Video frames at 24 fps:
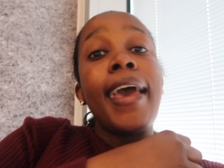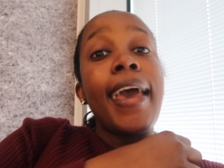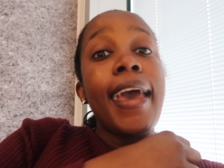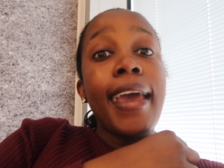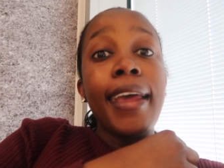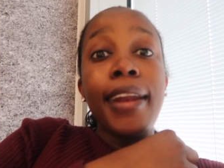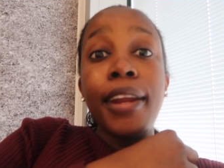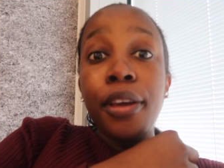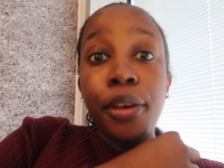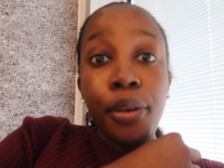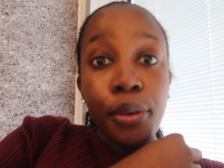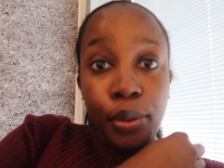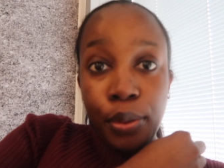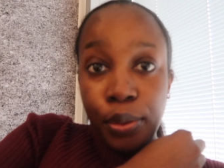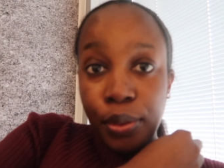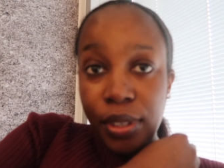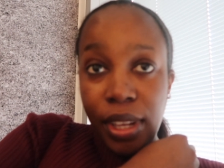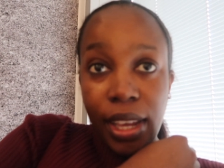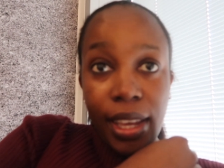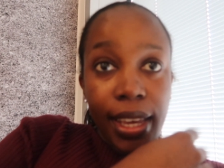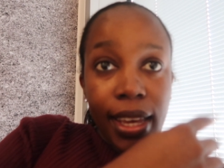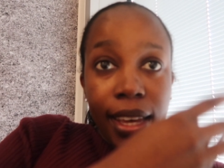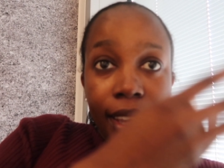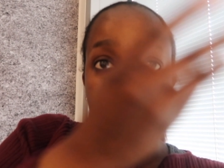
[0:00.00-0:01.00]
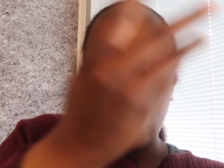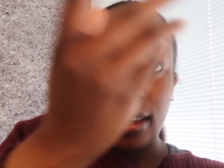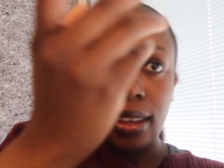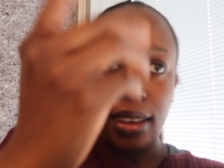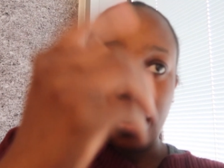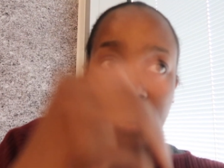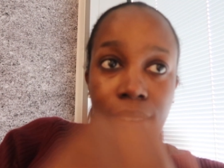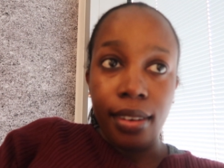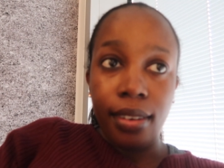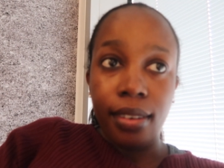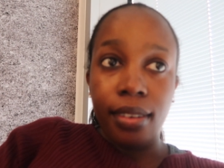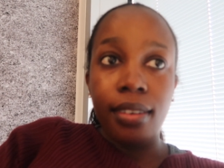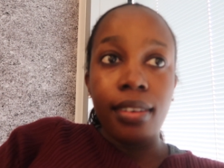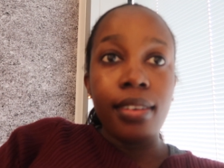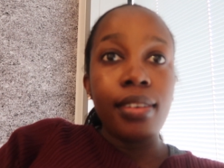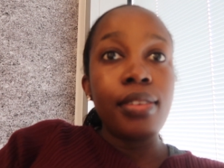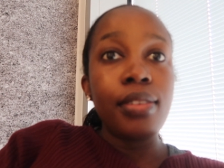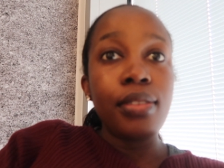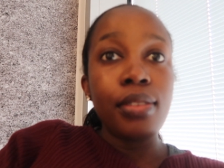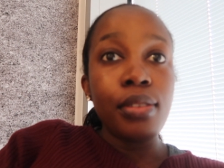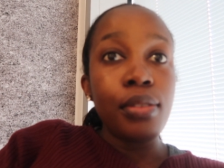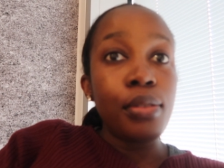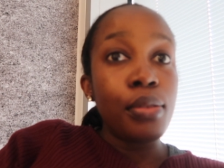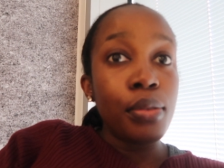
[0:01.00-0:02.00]
Anywho's, I get here,
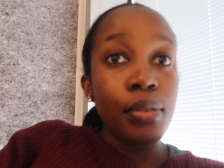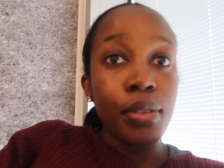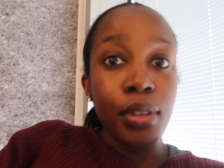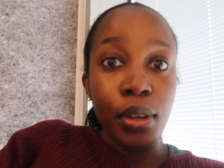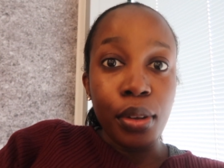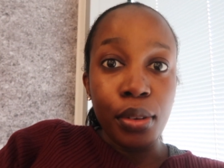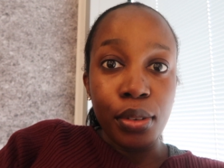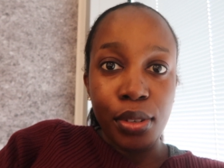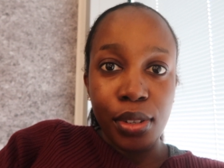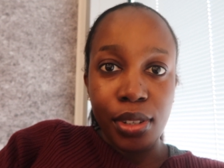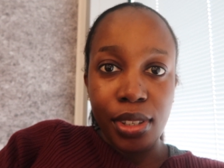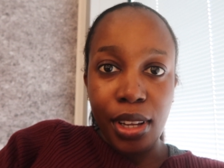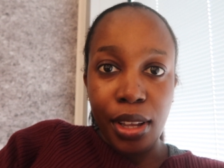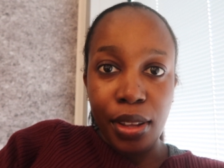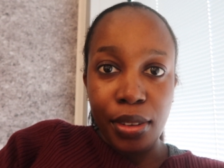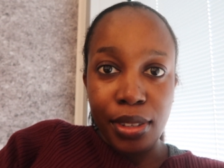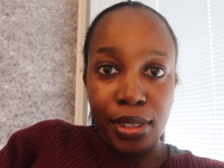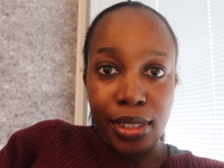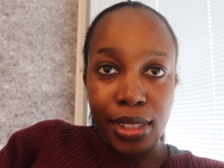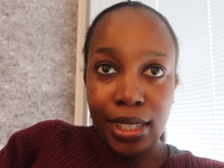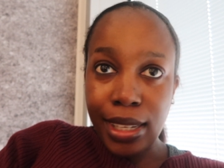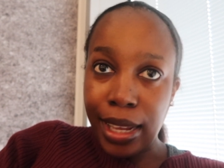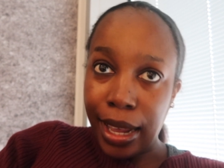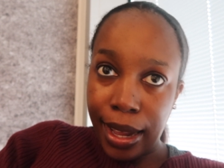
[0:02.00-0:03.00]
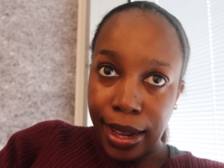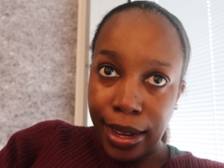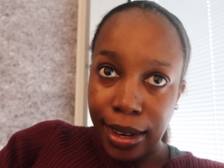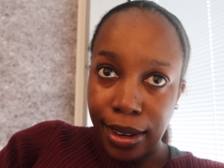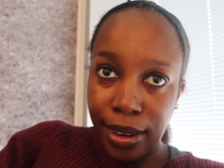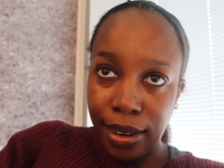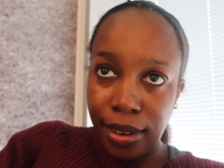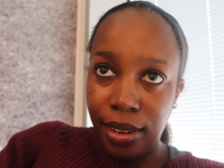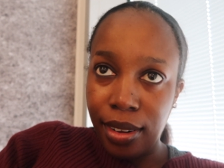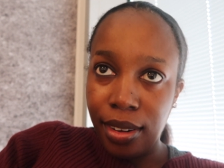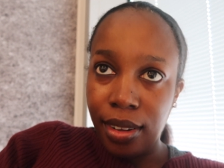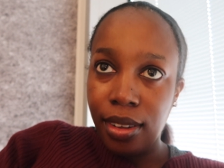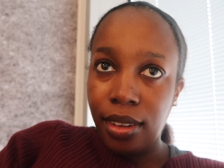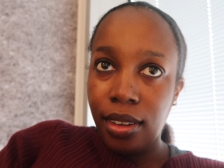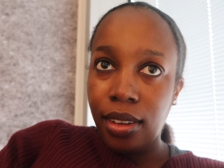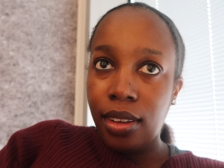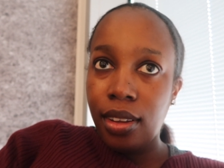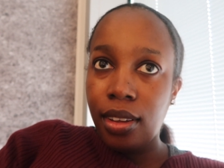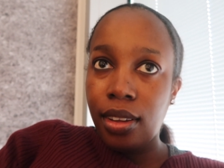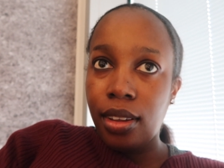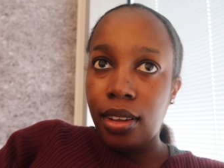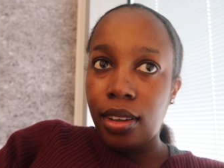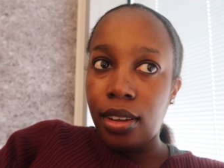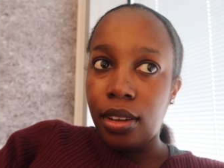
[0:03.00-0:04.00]
do the ultrasound scan,
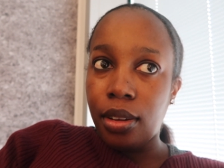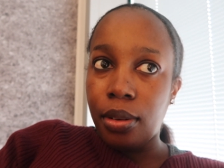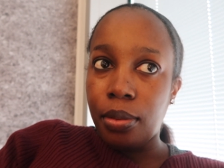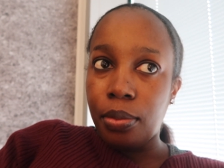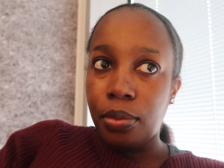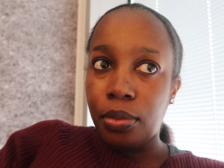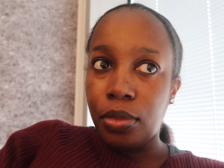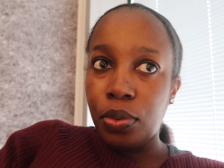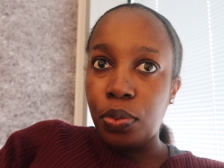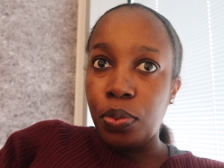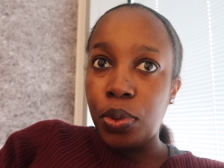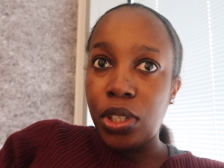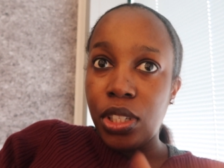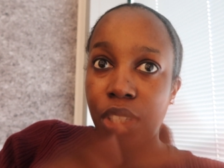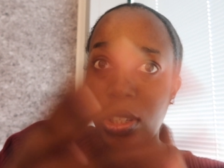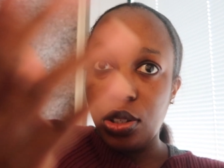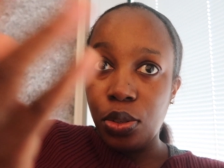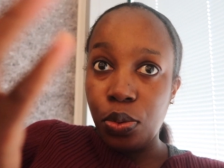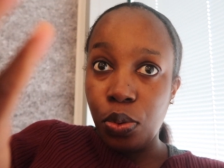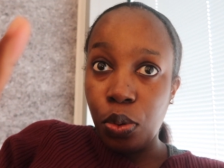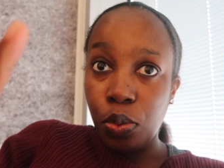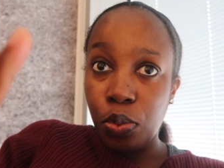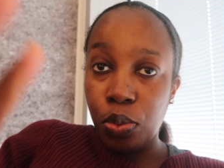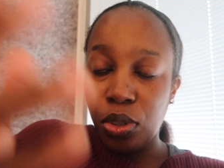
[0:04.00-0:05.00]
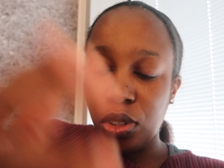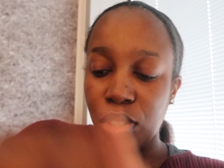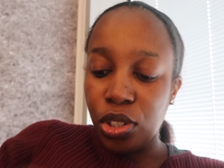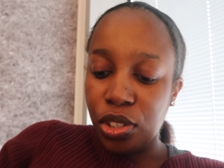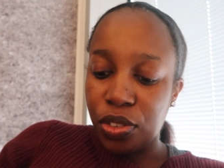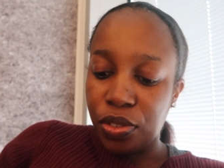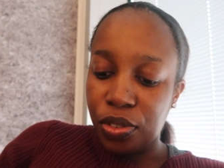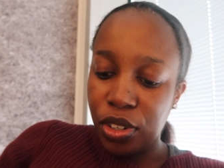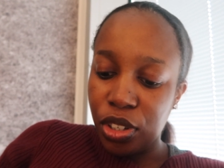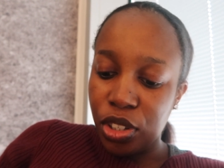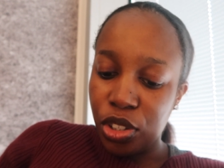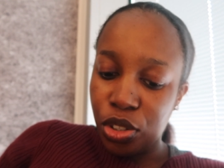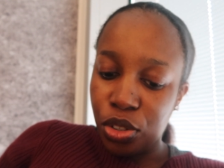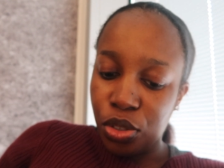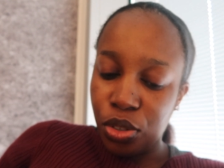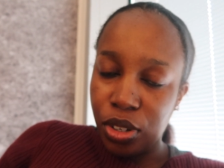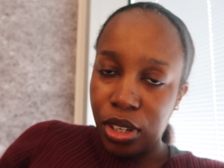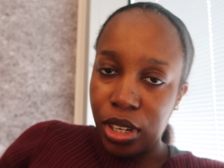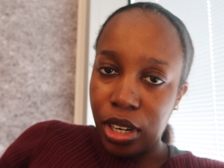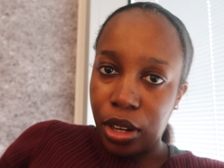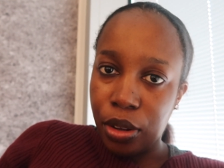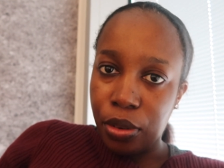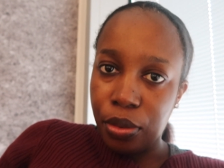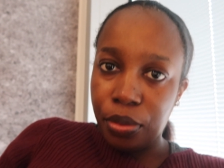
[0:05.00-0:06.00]
um, which is what we just finished
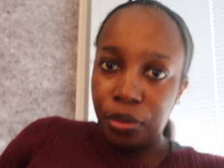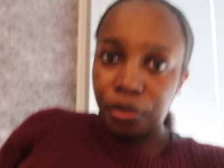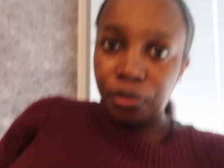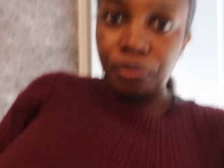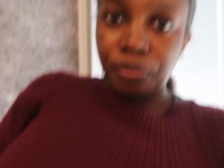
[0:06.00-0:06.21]
doing now,